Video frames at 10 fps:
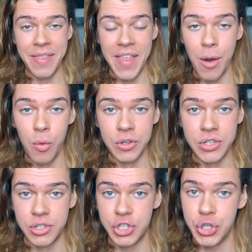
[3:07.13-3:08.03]
And that
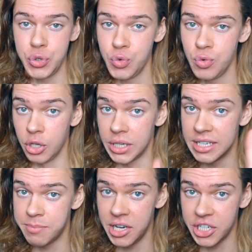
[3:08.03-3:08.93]
was to, look at
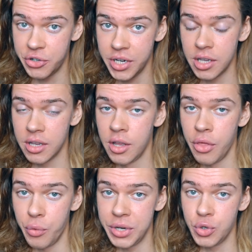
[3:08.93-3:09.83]
this magic trick.
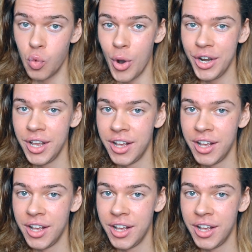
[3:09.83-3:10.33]
3, 2, 1.